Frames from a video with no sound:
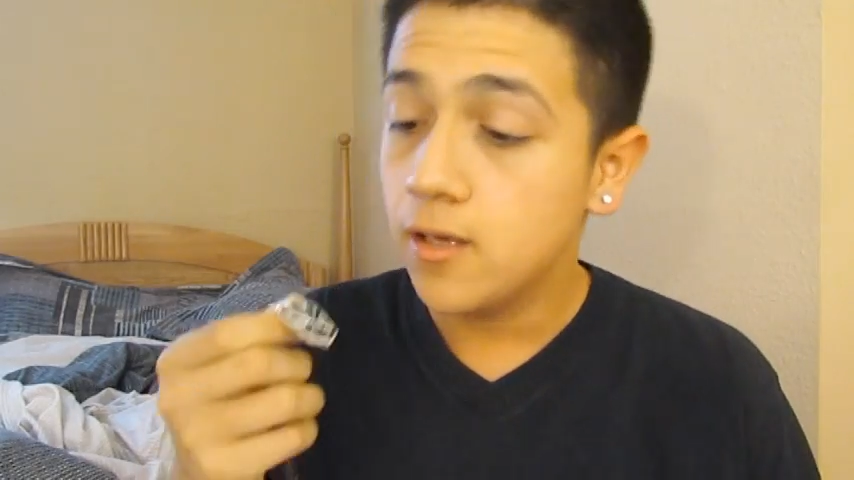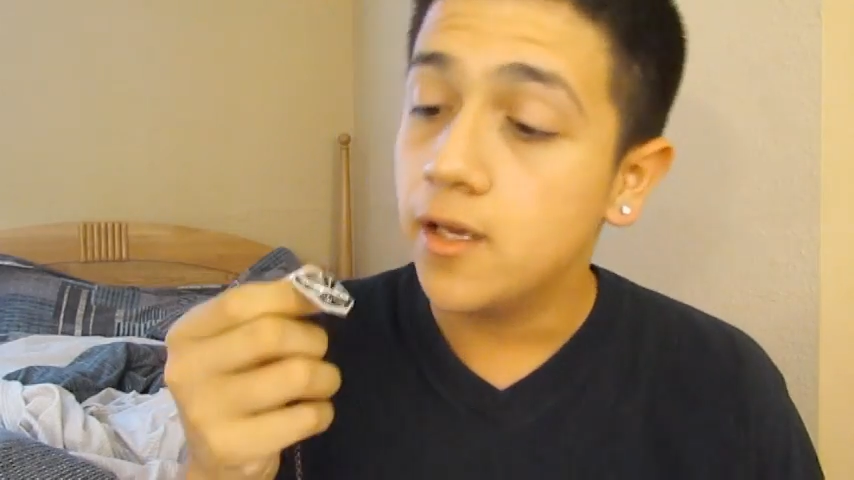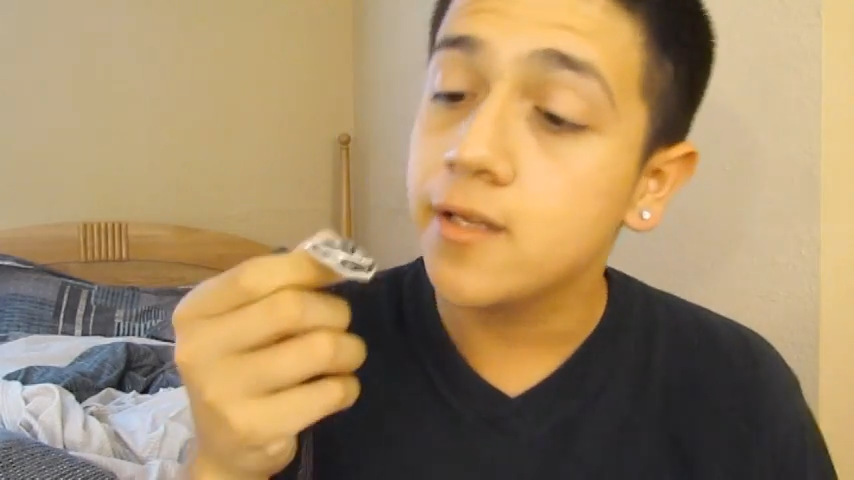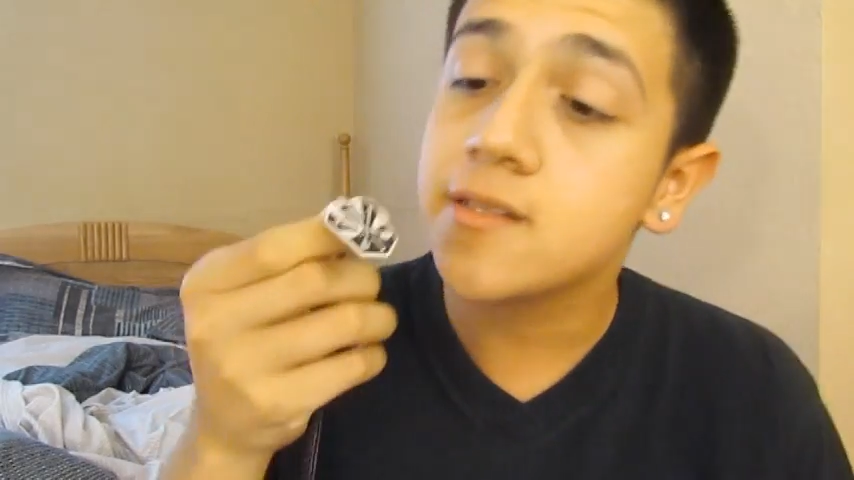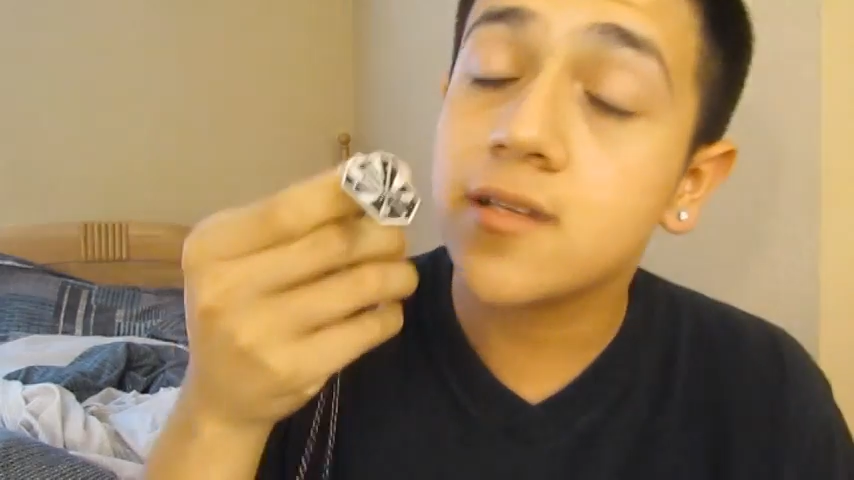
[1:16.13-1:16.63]

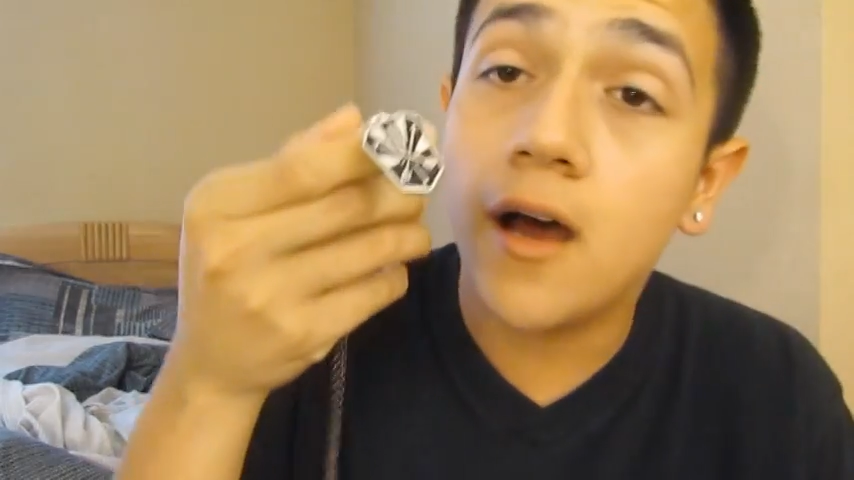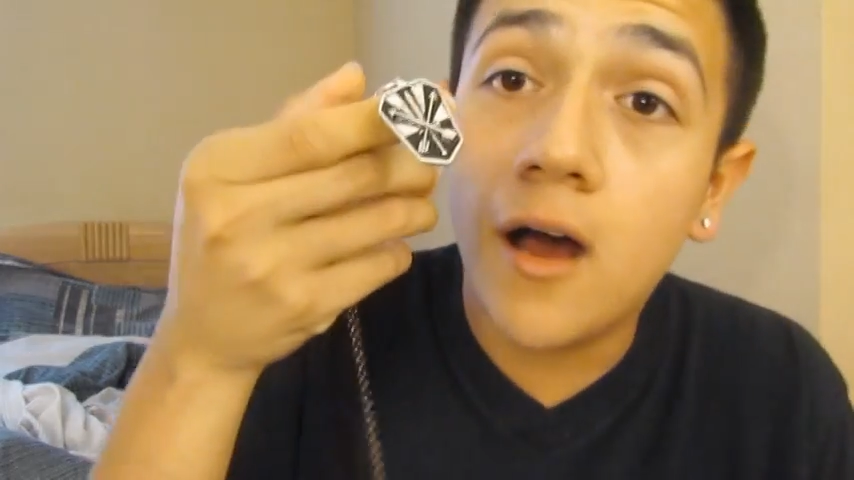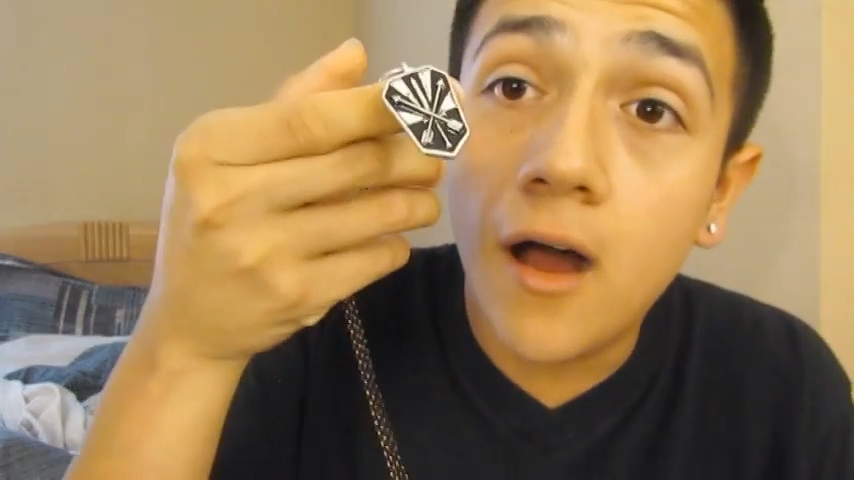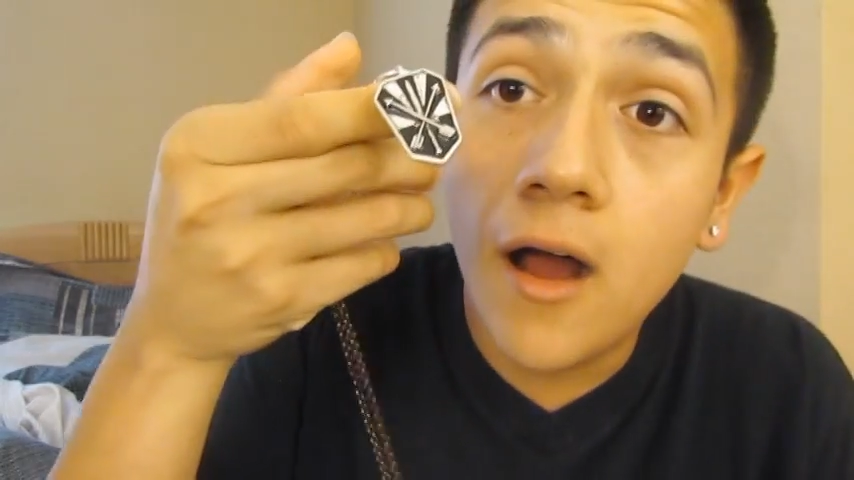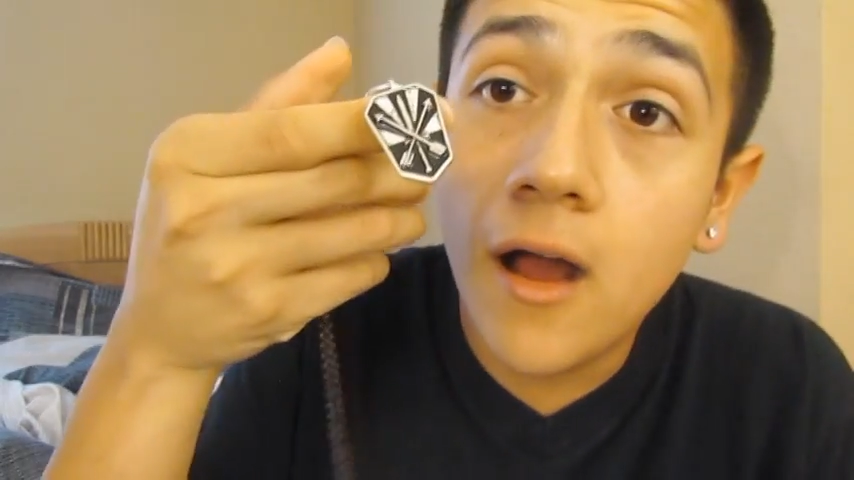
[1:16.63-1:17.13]
it's
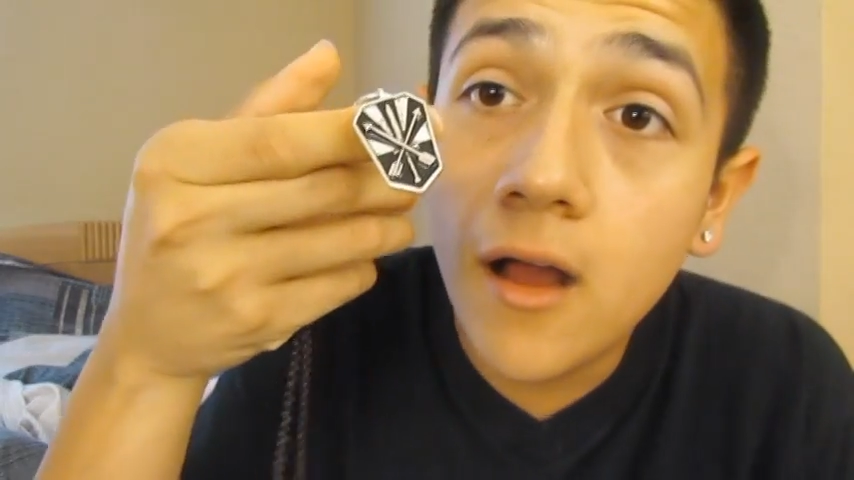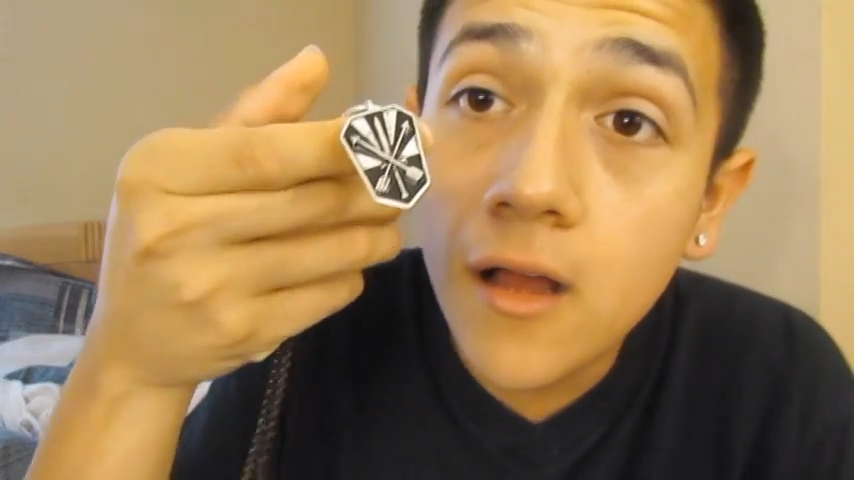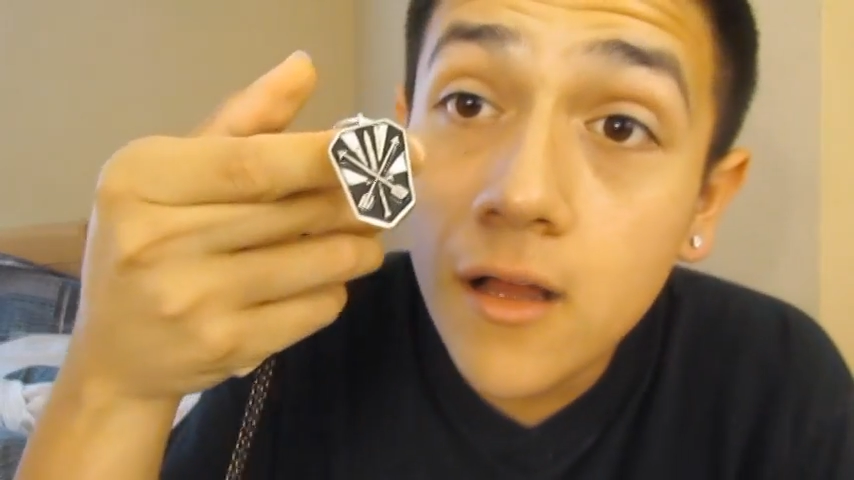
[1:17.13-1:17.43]
you